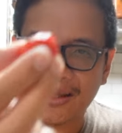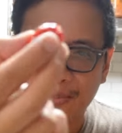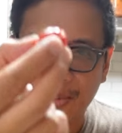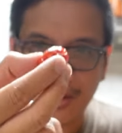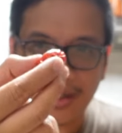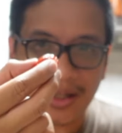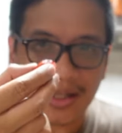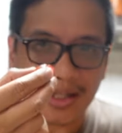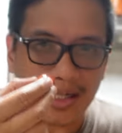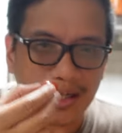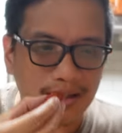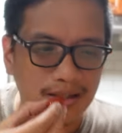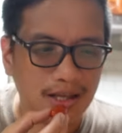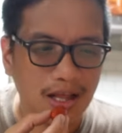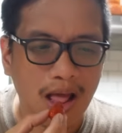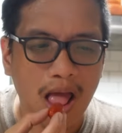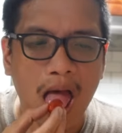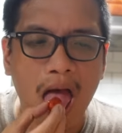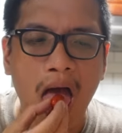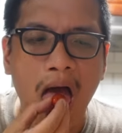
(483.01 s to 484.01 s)
put on it.
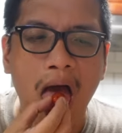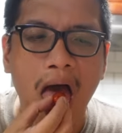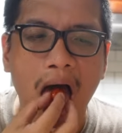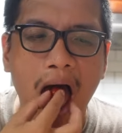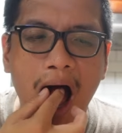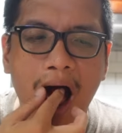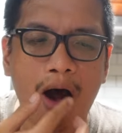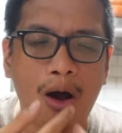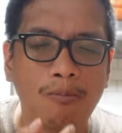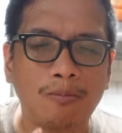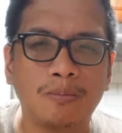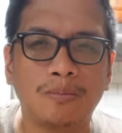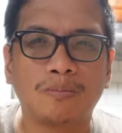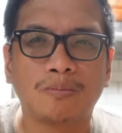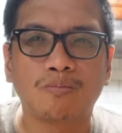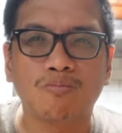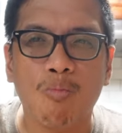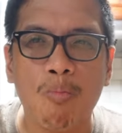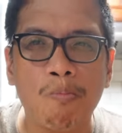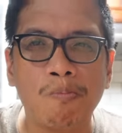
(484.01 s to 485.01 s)

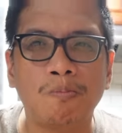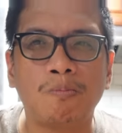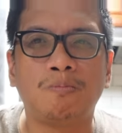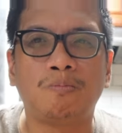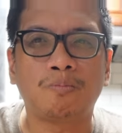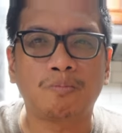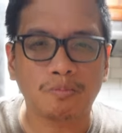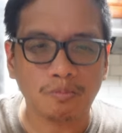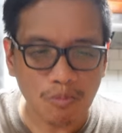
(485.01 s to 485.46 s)
Mmm.